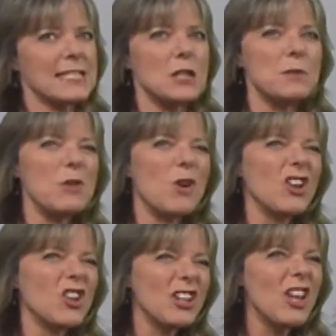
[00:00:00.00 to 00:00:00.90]
there's going to be quite a
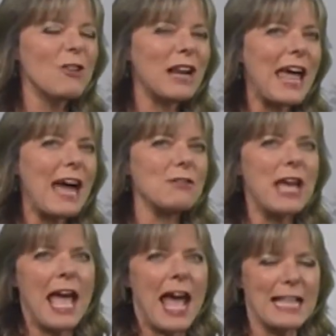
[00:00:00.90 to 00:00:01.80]
lot of low cloud
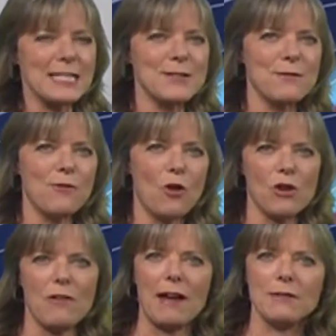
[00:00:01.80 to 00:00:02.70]
and some fog
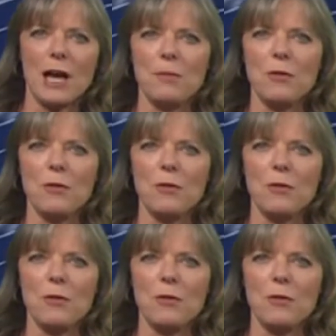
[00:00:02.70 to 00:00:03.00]
around, I'm